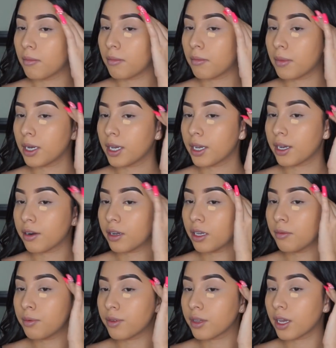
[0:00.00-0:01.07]
My hair
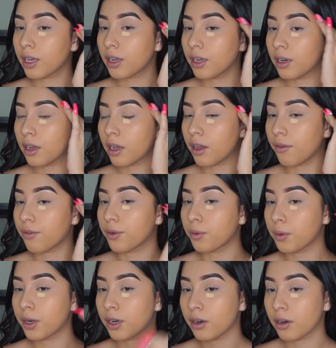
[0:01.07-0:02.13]
keeps getting
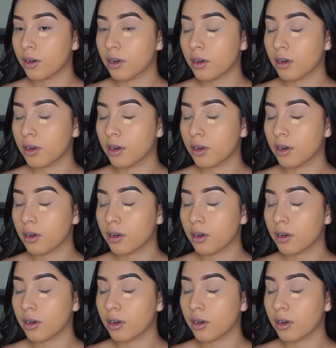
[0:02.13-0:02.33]
everywhere.